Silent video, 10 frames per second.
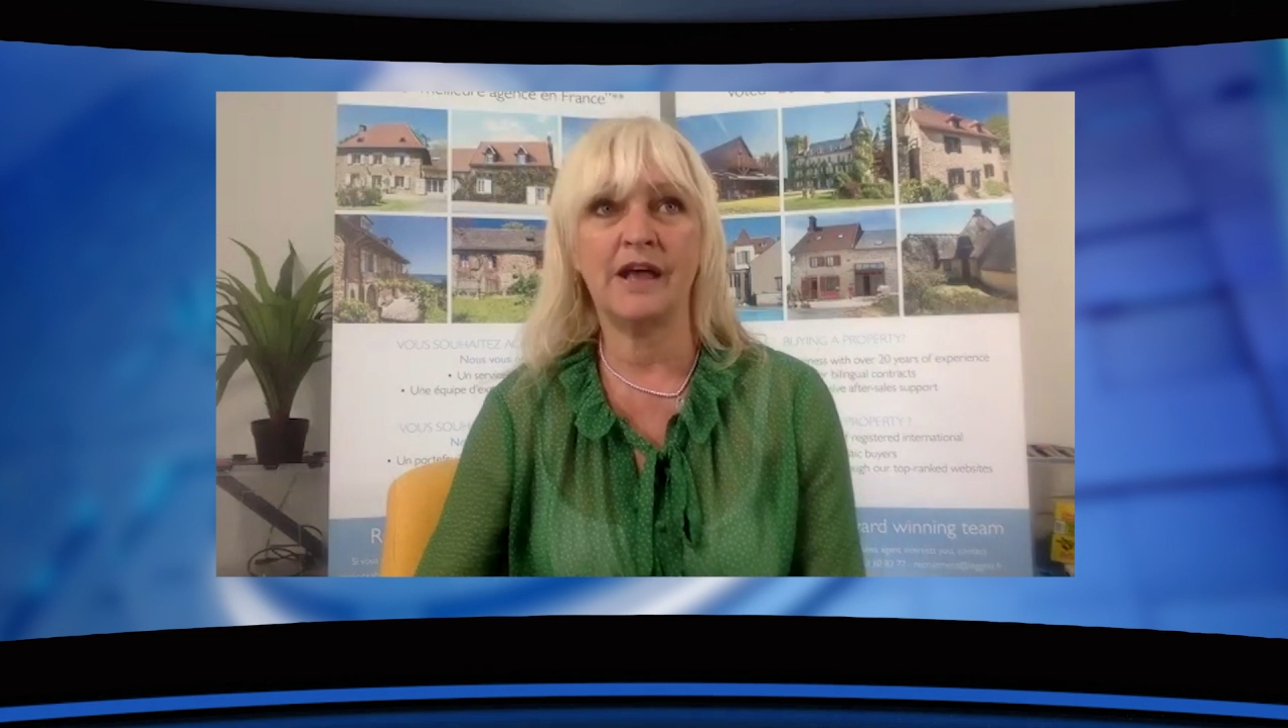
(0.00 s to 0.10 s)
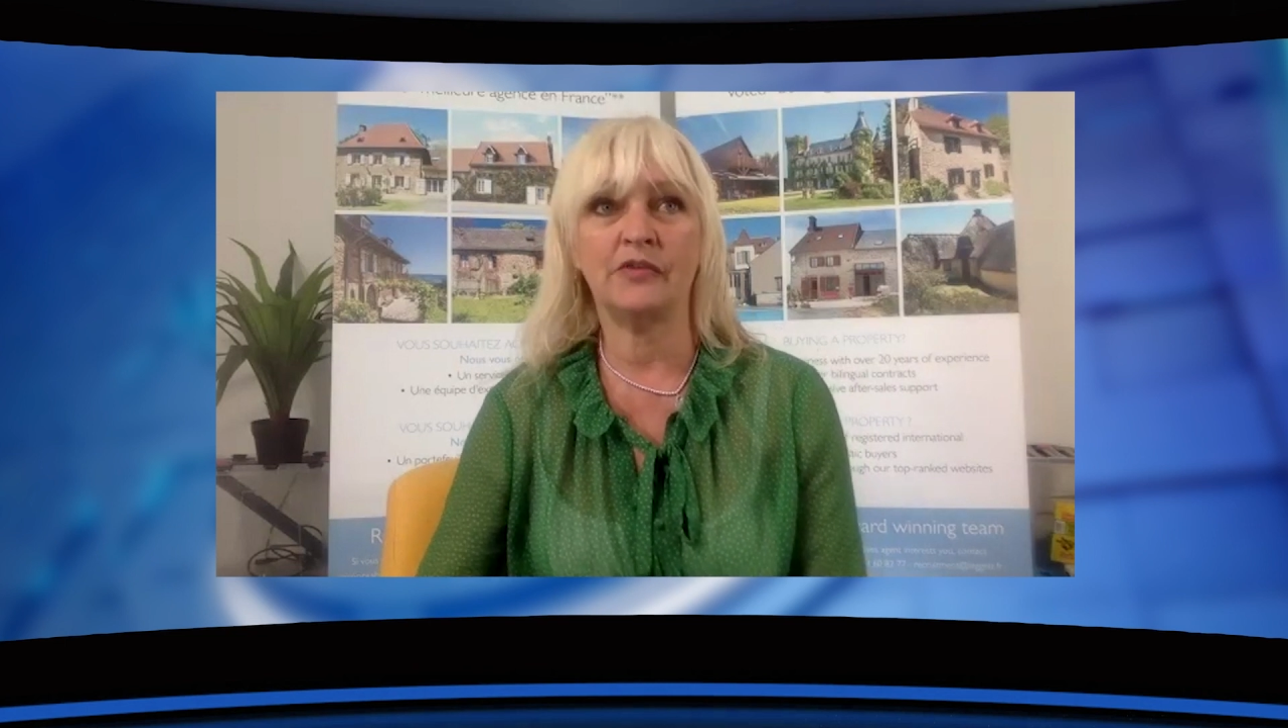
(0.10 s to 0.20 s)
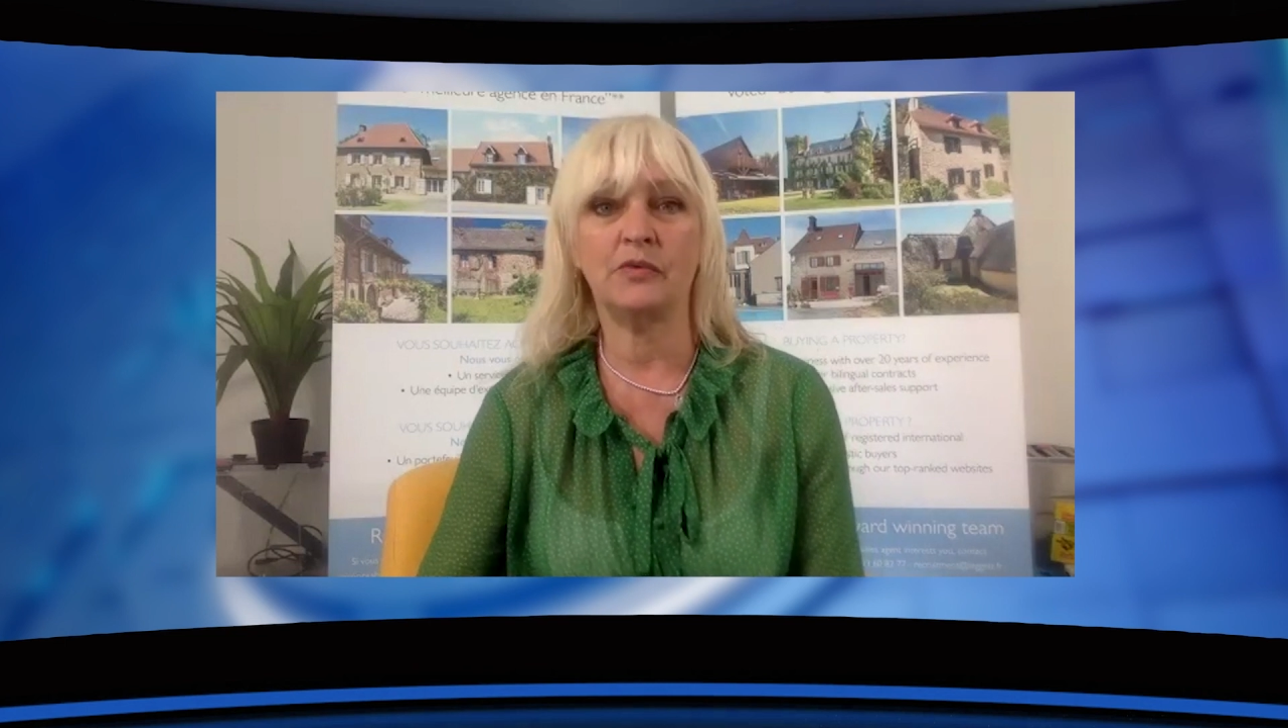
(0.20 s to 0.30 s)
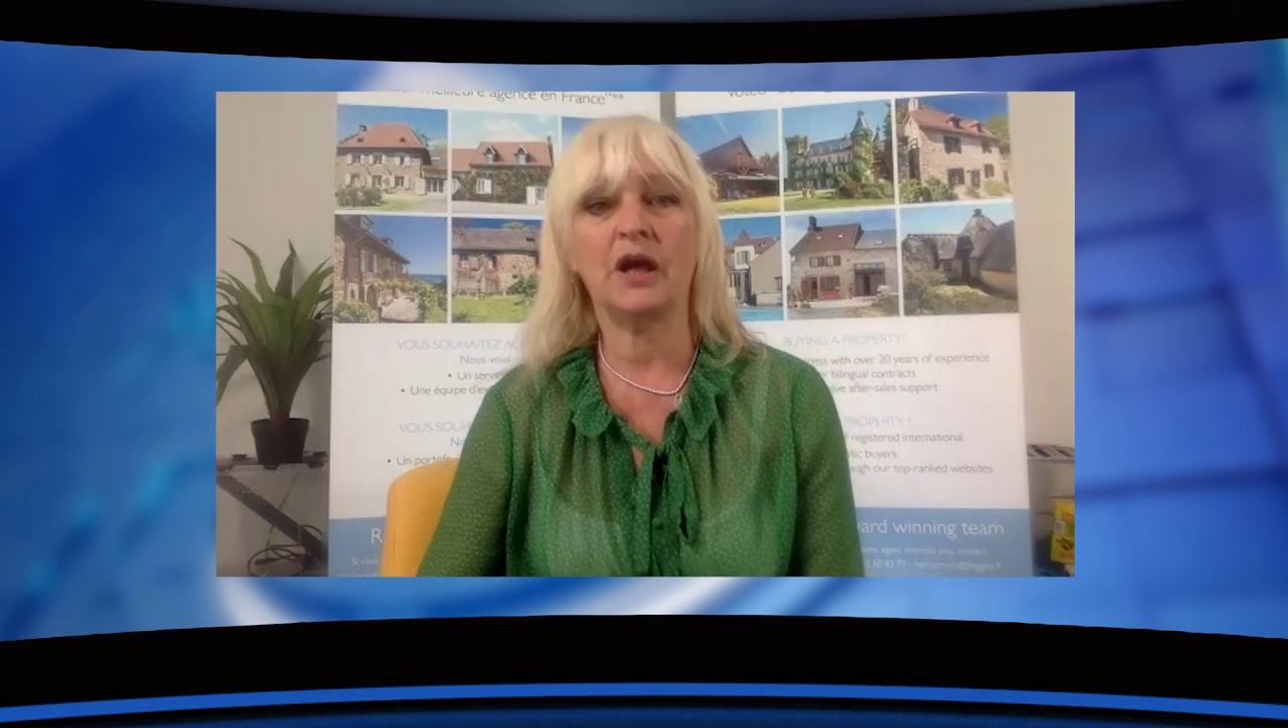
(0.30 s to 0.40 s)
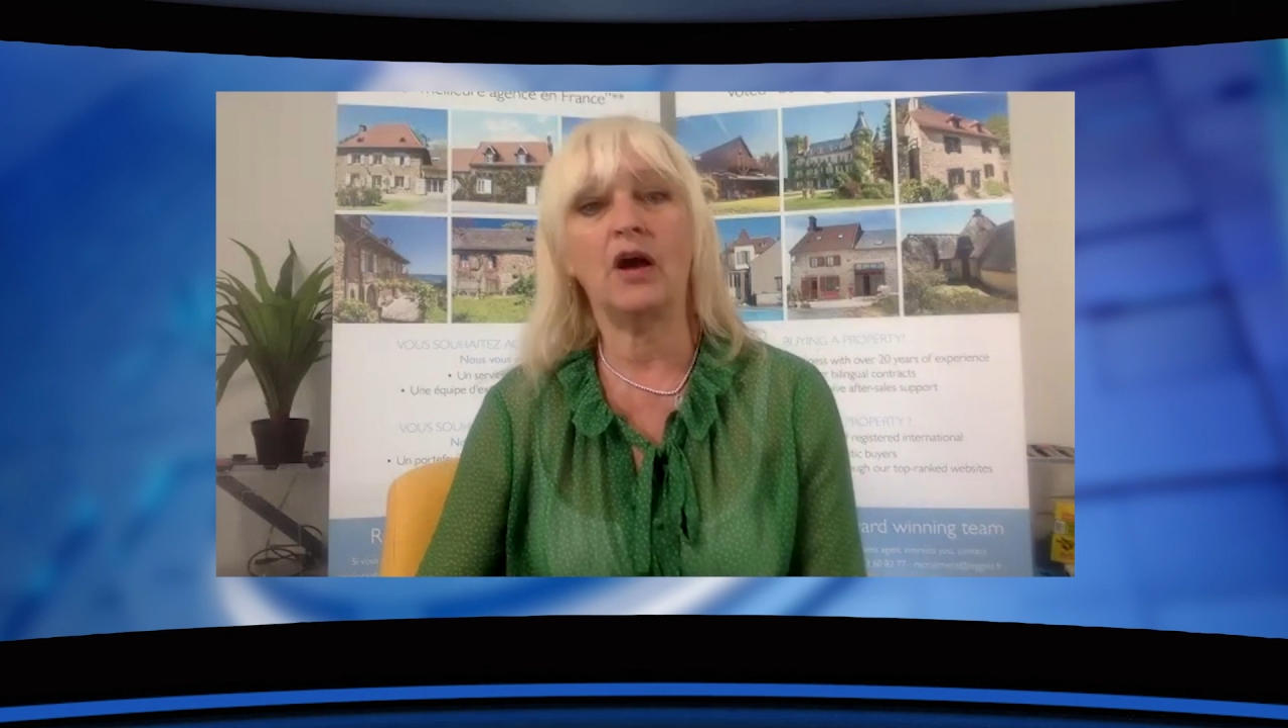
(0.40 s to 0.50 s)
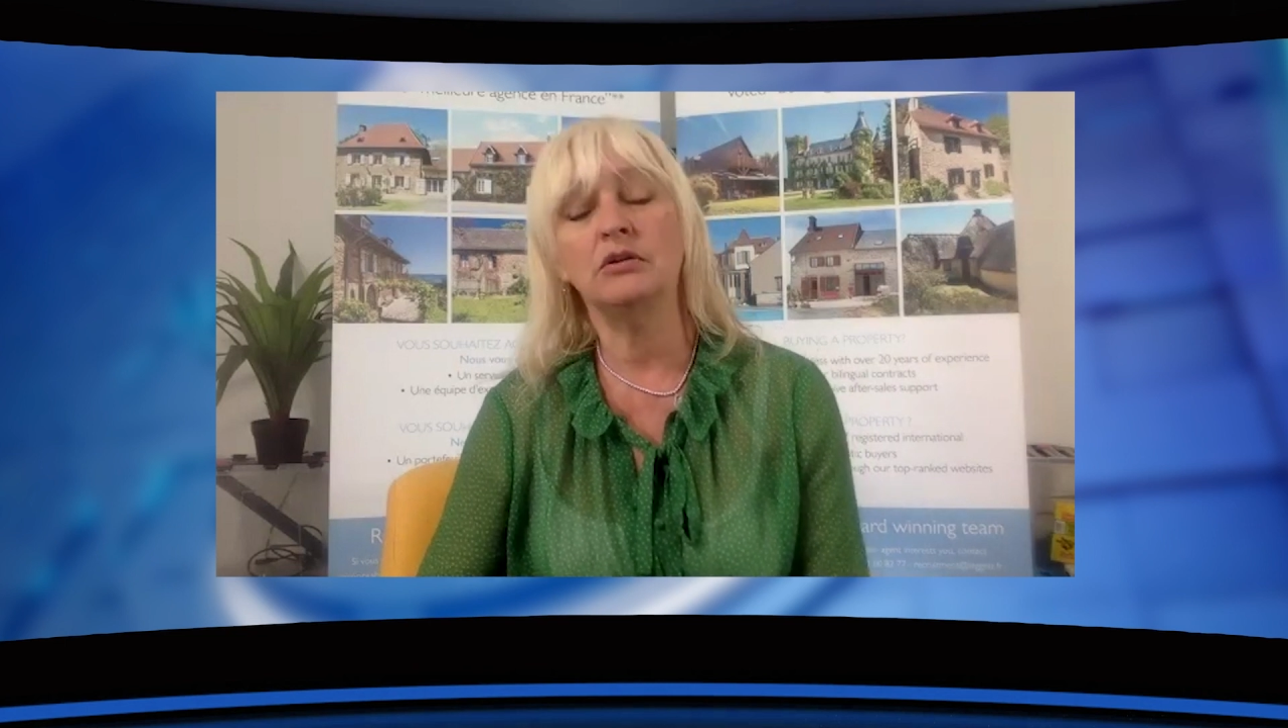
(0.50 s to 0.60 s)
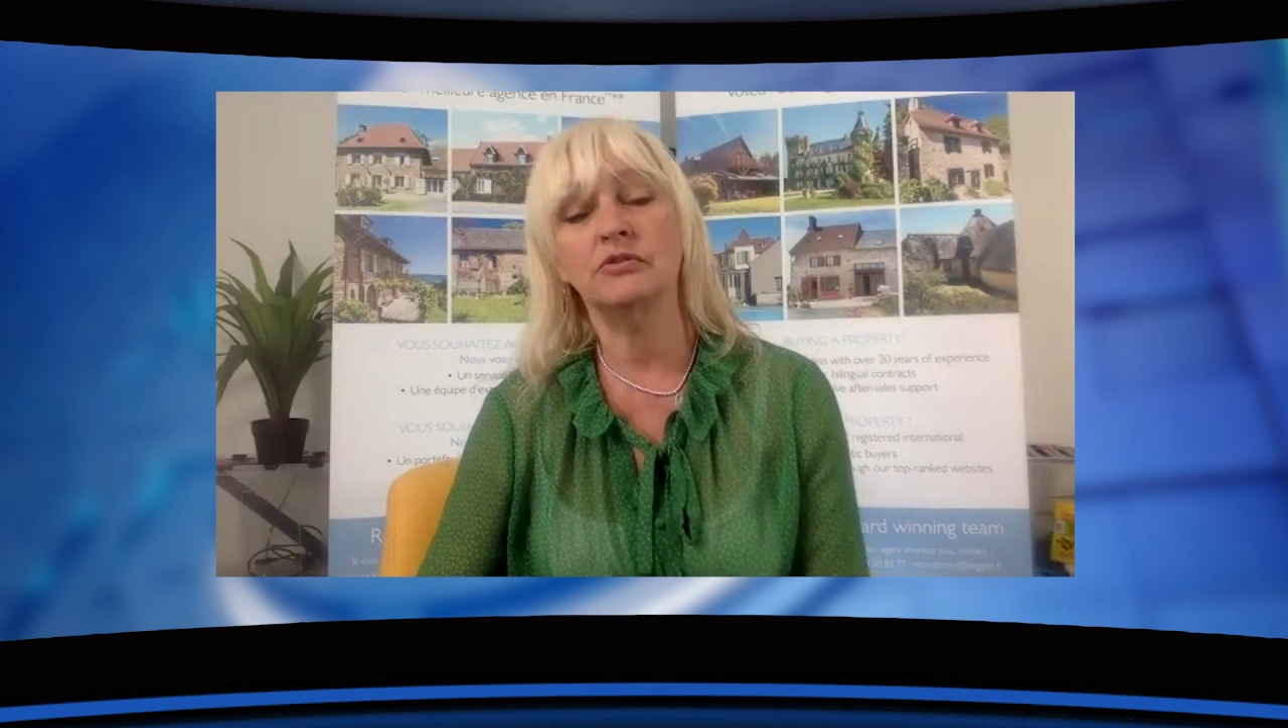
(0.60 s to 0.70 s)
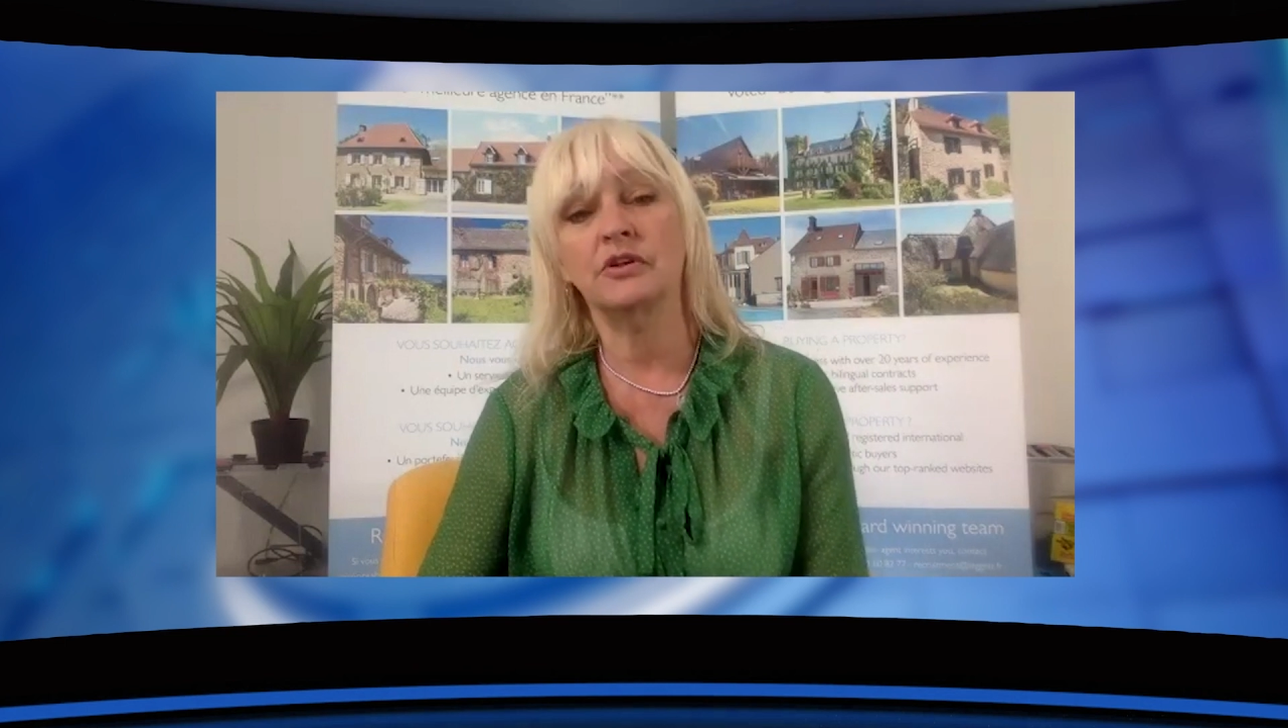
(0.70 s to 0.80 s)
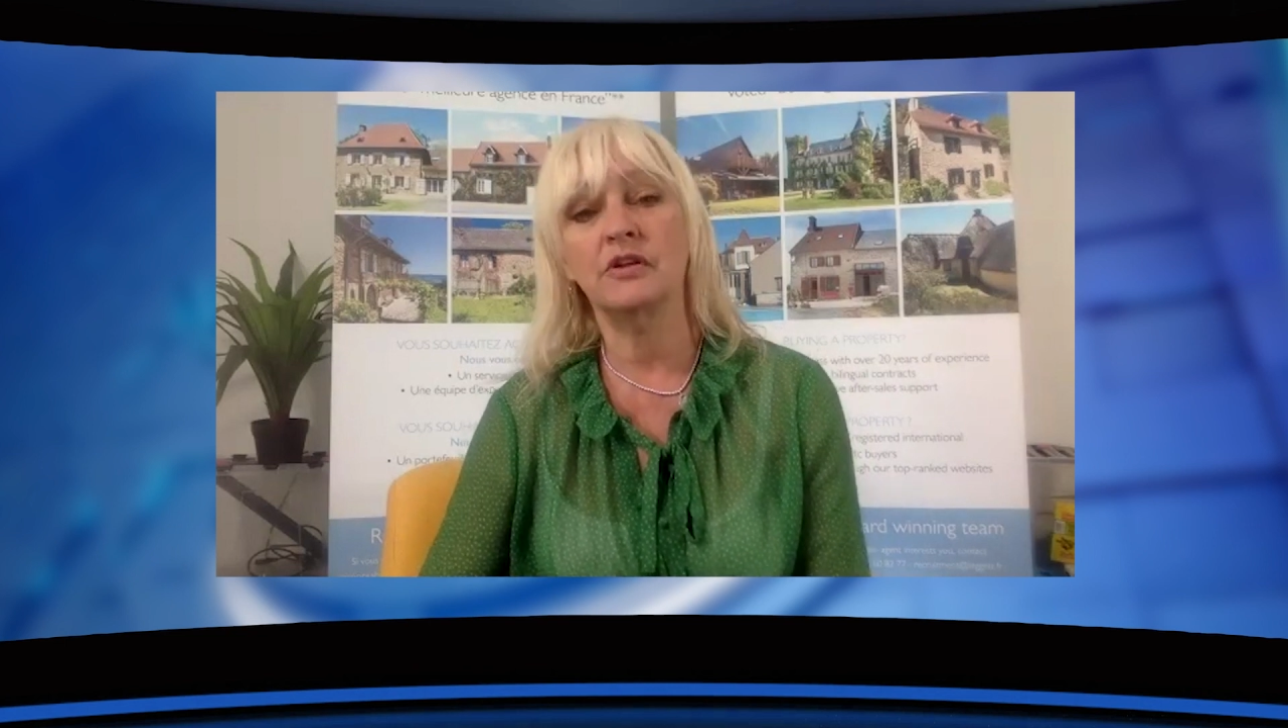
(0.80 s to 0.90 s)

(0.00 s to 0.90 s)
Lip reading: as we get older